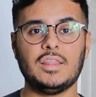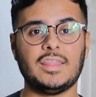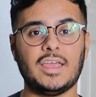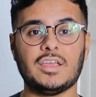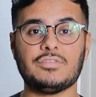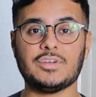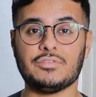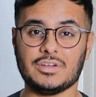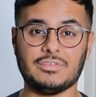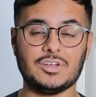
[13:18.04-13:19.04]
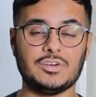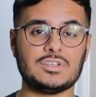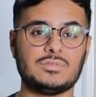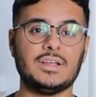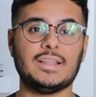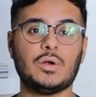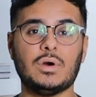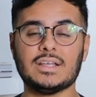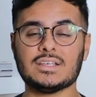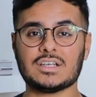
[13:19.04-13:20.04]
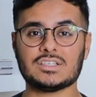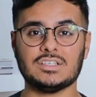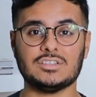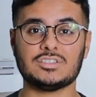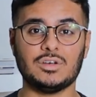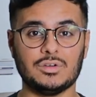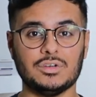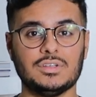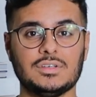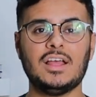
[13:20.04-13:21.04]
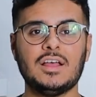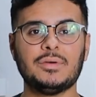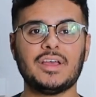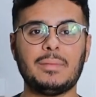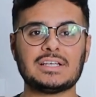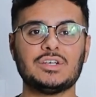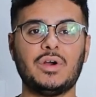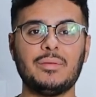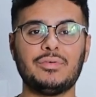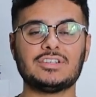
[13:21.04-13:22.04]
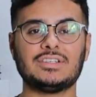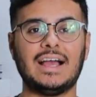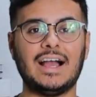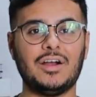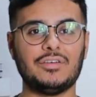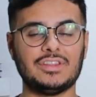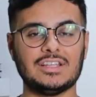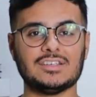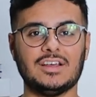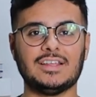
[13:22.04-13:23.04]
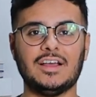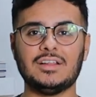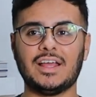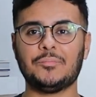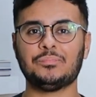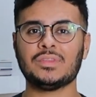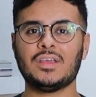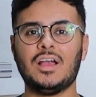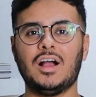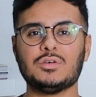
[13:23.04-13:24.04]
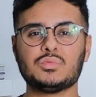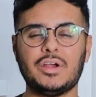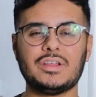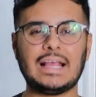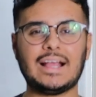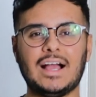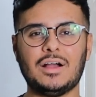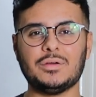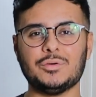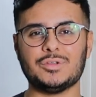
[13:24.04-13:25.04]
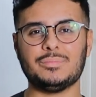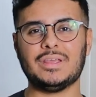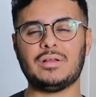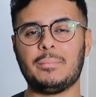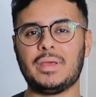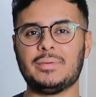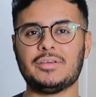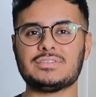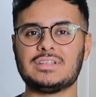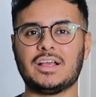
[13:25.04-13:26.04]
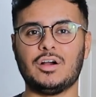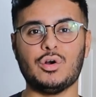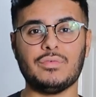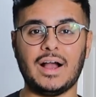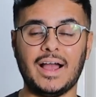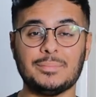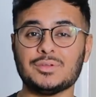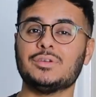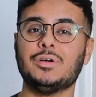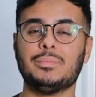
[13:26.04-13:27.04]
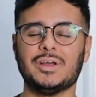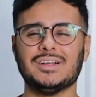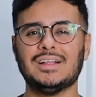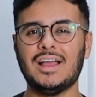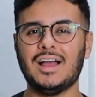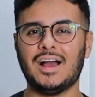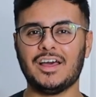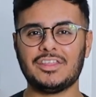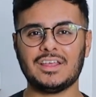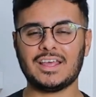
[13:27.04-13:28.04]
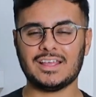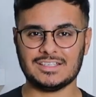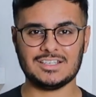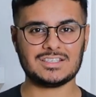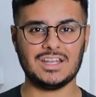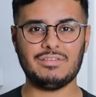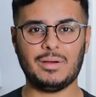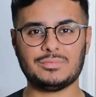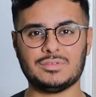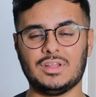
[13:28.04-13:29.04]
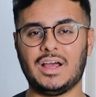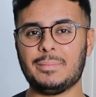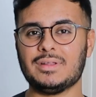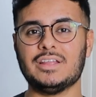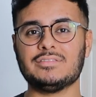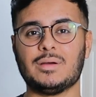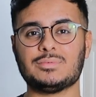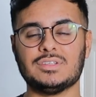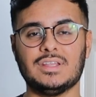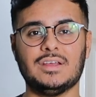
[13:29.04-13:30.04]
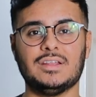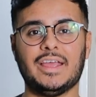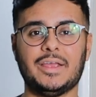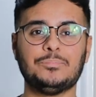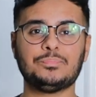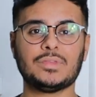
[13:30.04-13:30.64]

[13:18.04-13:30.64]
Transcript: they fit really good as well, and the quality is actually so good. But yeah, I'm actually quite impressed on how everything turned out. Like, I was worried like how it would be, like maybe if it's like overhyped or not, but I think it does live up to the hype and lives up to the name